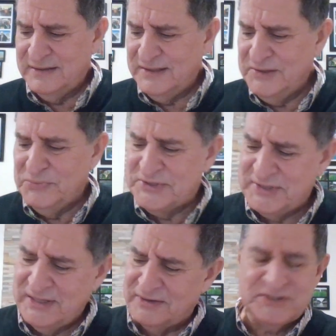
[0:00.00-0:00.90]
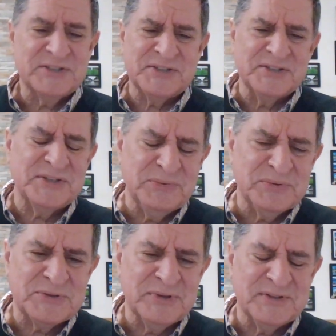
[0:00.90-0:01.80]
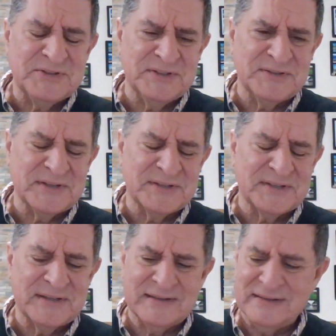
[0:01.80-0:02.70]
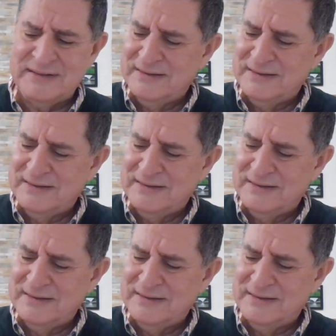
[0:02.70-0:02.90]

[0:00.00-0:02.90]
He was there just as he was with Jesus.